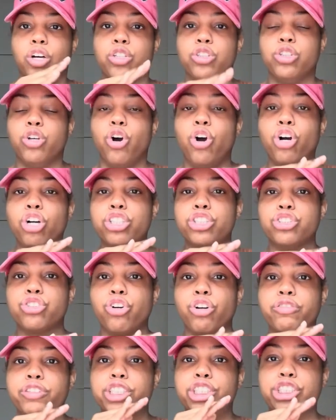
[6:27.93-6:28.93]
Long
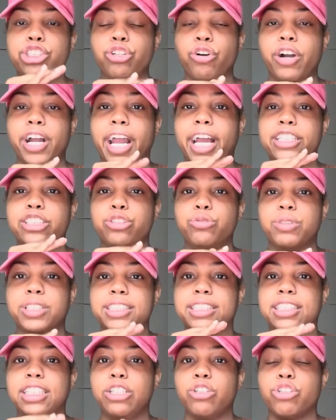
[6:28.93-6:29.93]
story short, as you
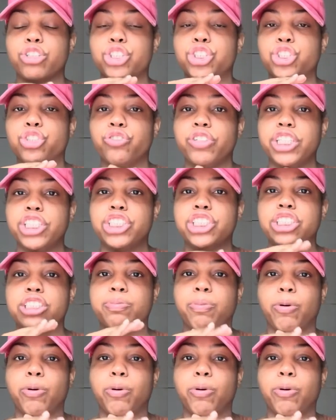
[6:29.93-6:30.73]
can see on the screen, she's